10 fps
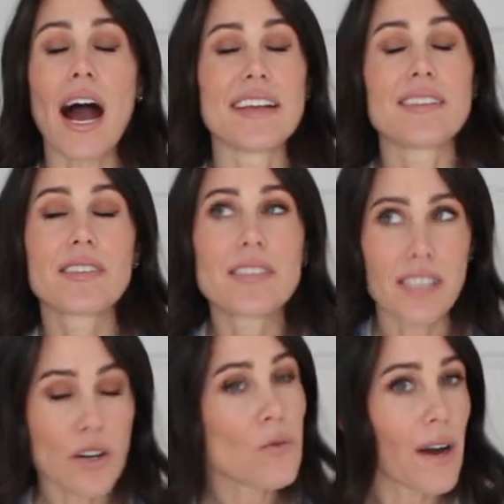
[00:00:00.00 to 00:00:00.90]
I
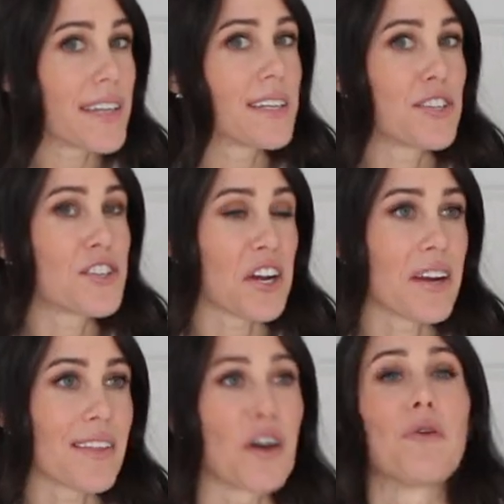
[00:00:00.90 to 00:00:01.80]
still wanted to
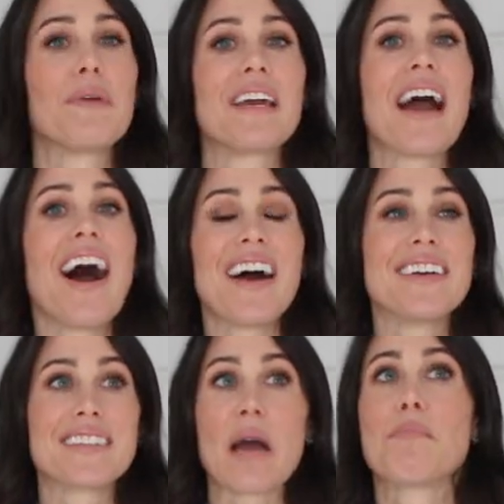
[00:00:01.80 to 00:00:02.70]
share it though
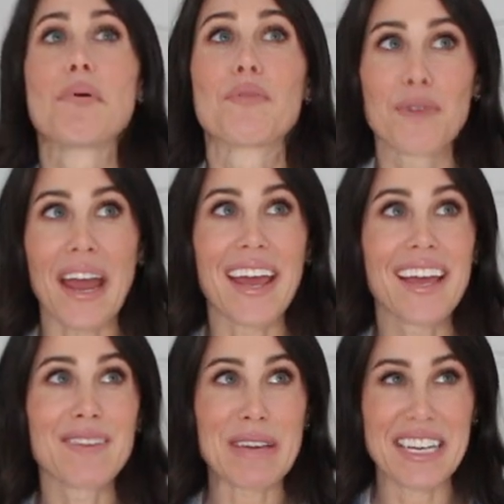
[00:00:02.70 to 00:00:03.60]
because I'm
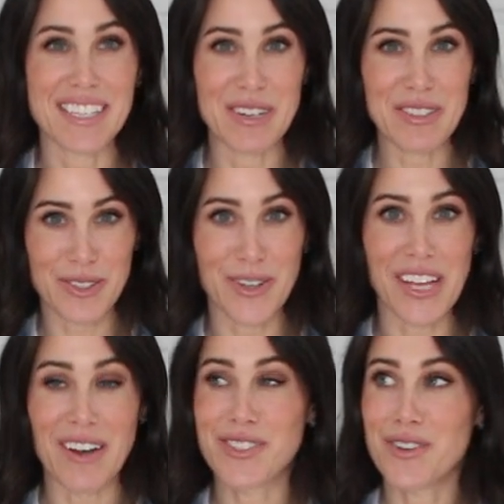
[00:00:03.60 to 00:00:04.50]
praying because it was
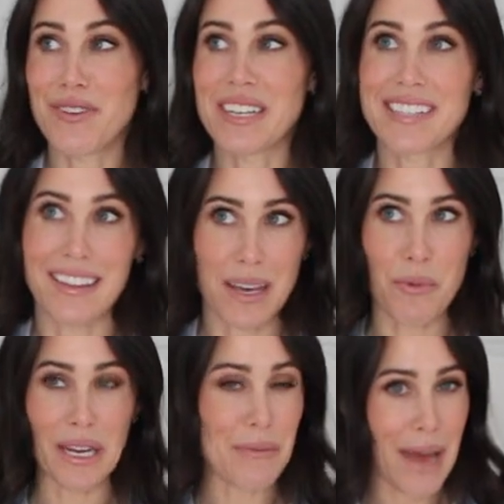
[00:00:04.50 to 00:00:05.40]
sold out so fast that they
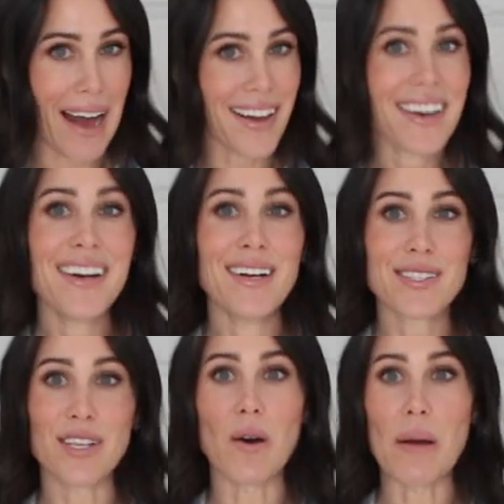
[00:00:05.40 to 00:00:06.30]
bring it back.
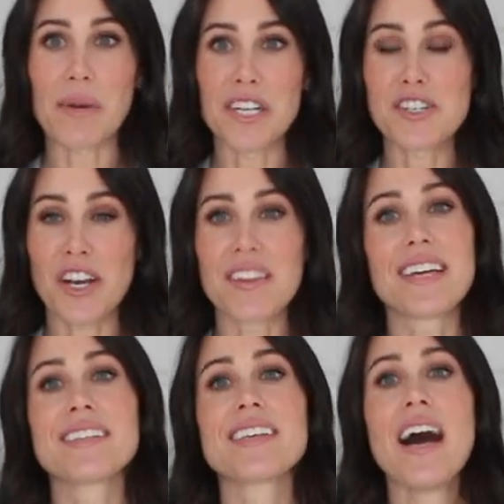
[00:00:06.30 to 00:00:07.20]
So I'm gonna share
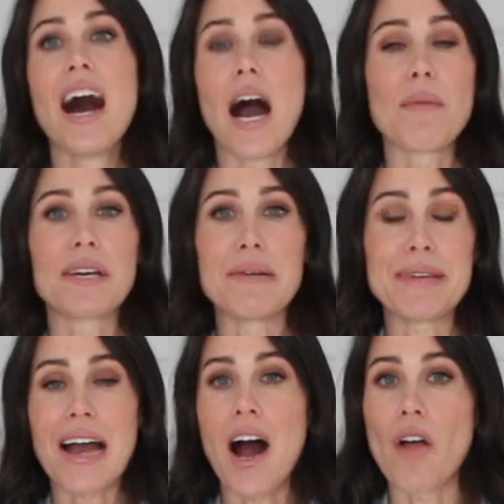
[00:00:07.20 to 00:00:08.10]
this. I'm gonna
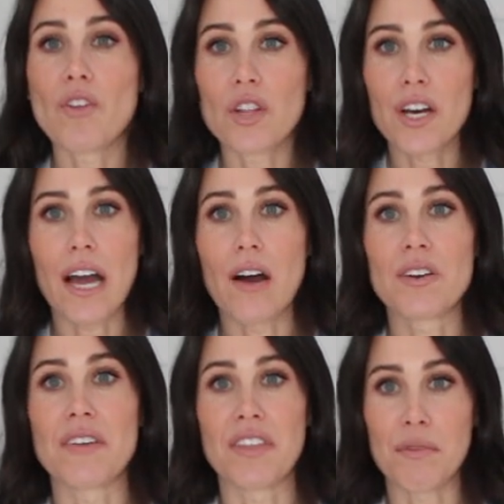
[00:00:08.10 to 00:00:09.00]
be on the
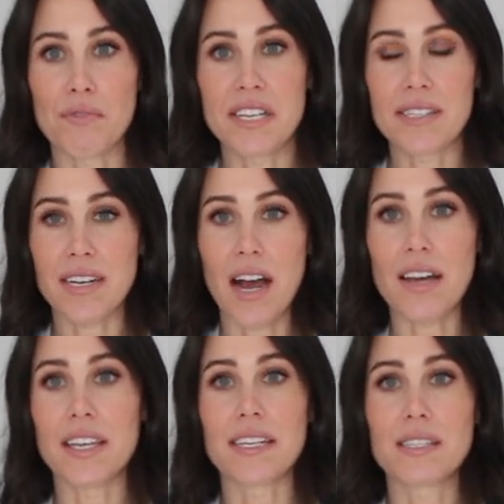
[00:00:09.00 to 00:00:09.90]
lookout if they
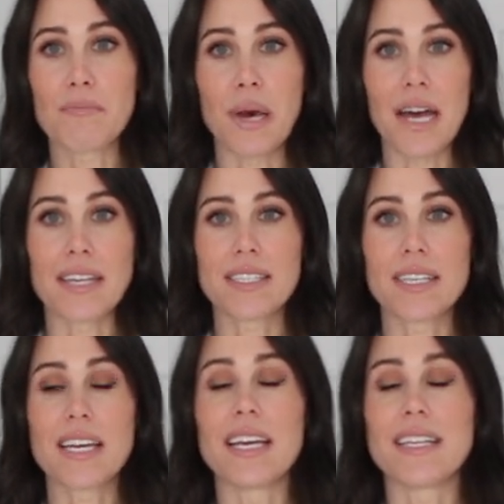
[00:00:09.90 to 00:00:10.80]
restock this,
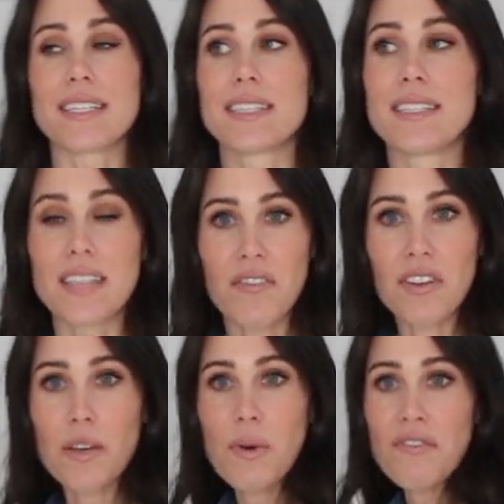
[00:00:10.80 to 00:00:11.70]
but it
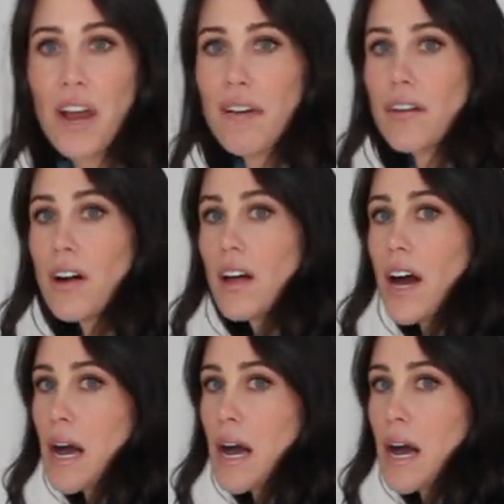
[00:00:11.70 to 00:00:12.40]
definitely went viral.